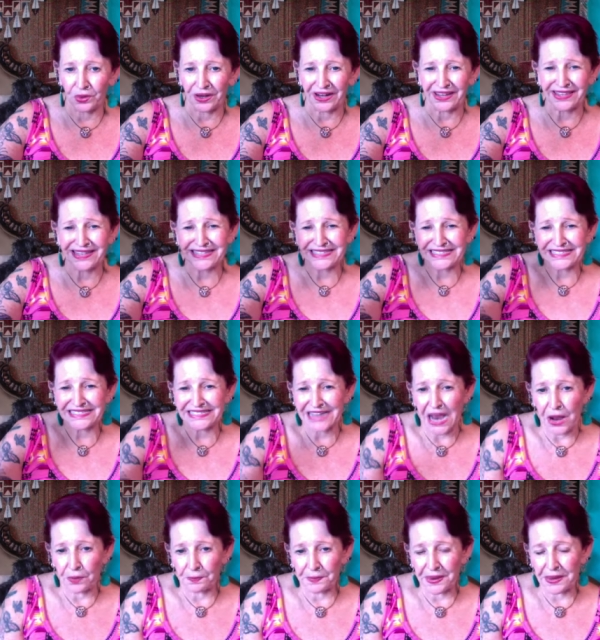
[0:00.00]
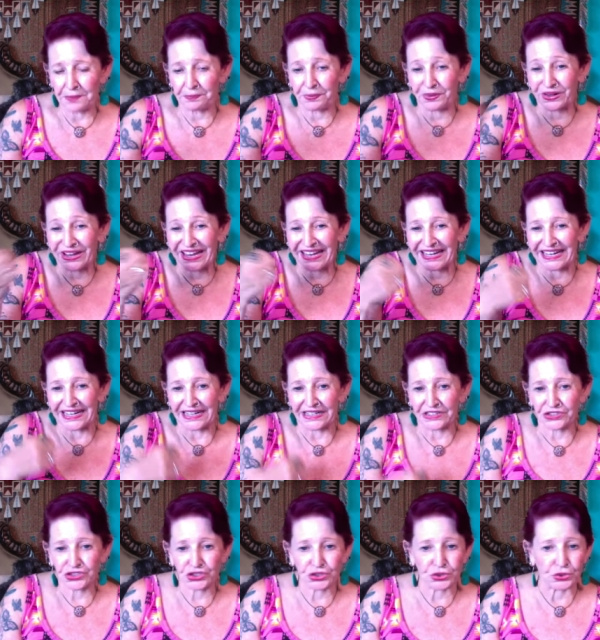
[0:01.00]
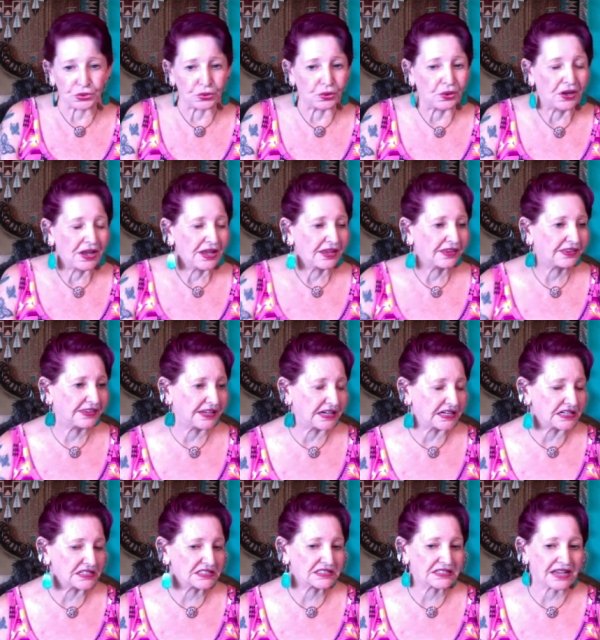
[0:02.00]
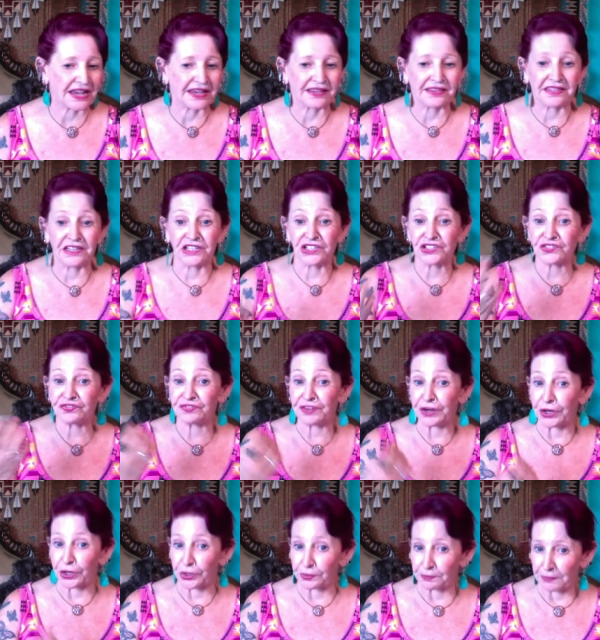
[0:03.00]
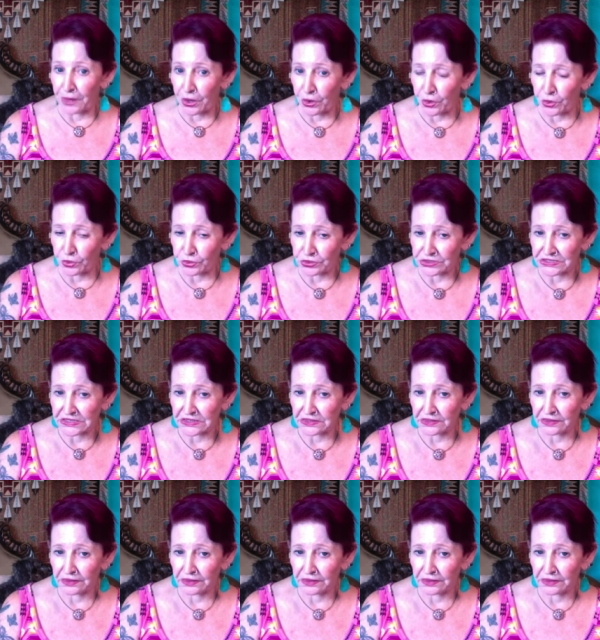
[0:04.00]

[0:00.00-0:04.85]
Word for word: And this is how people get into things like these fear modes,